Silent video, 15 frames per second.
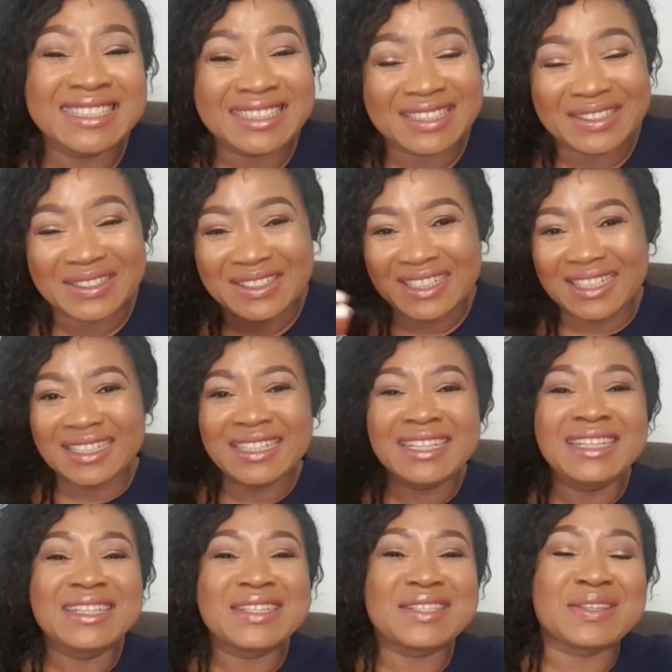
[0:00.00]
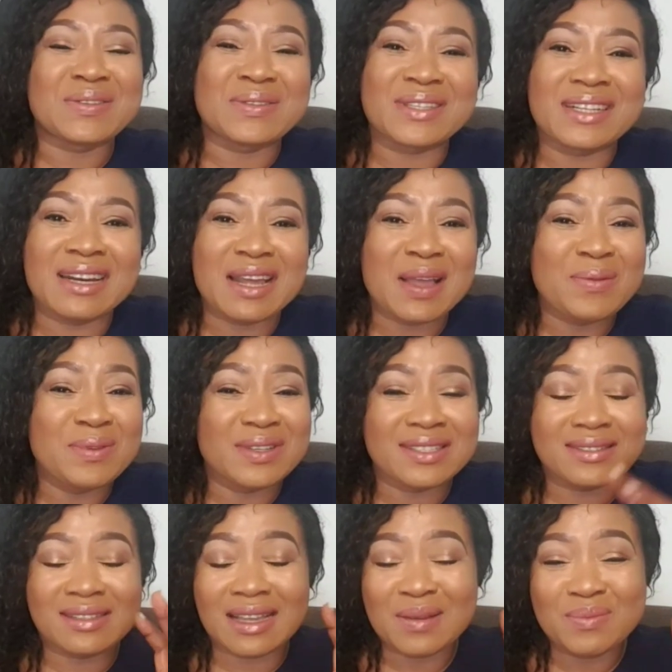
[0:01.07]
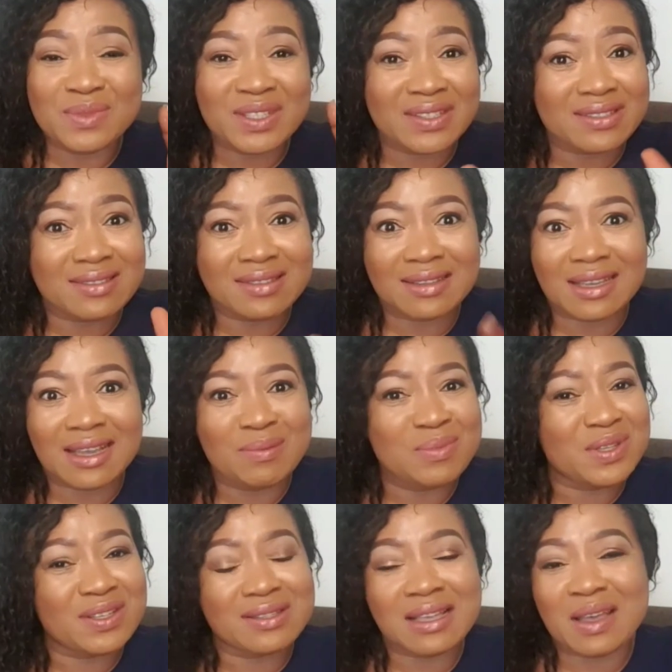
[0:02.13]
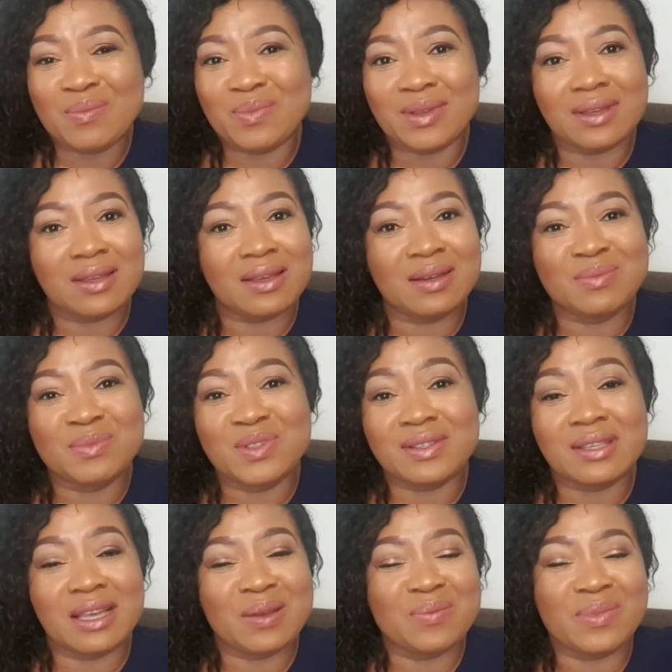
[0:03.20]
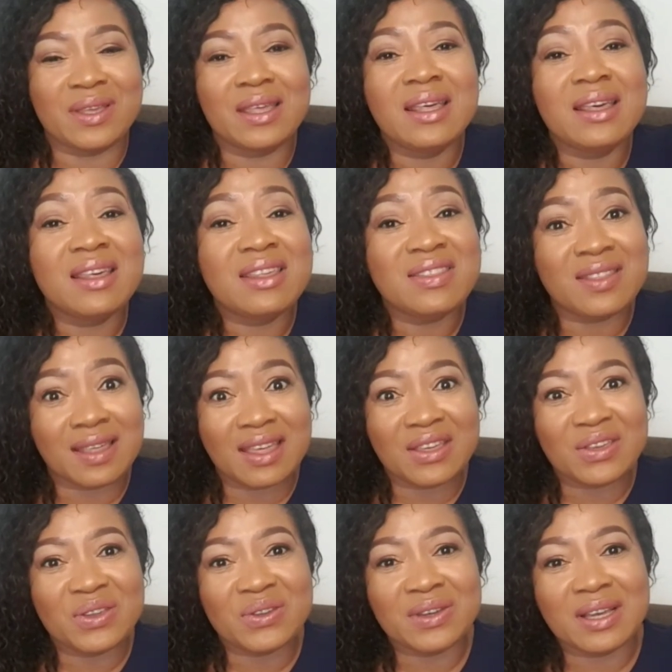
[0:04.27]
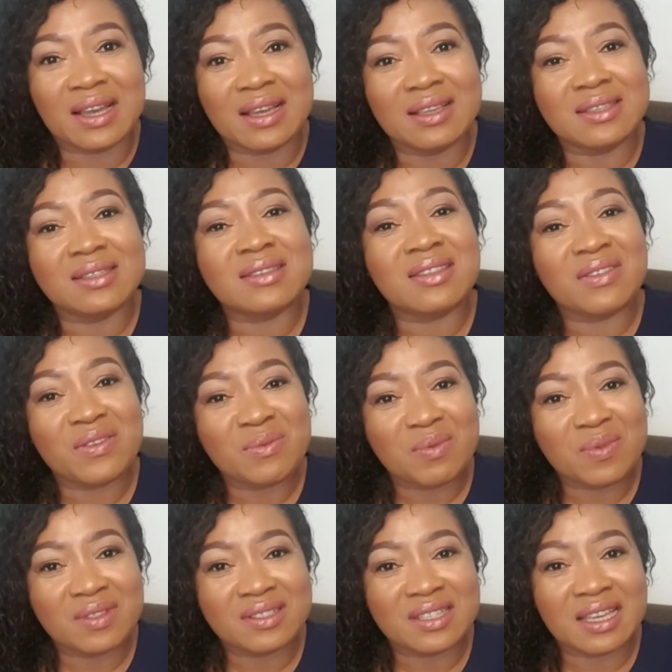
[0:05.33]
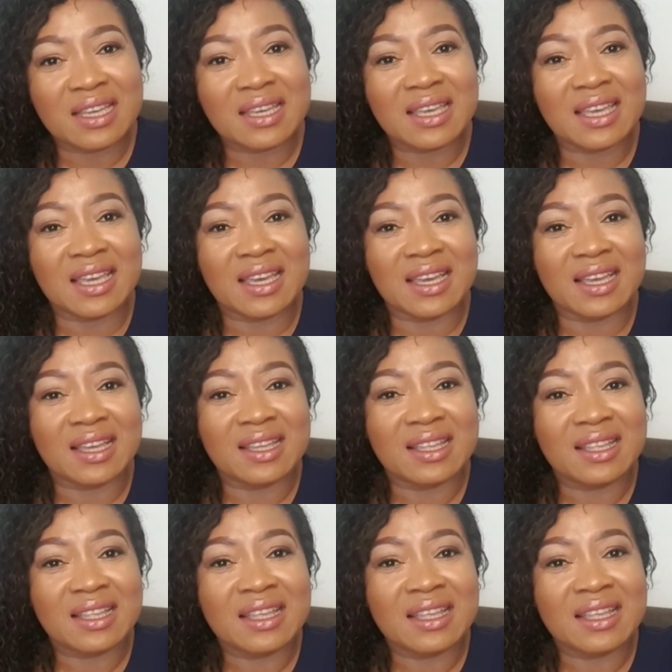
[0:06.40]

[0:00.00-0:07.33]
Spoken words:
Sorry. Subscribe. I'm just happy. Thank you guys. Take care.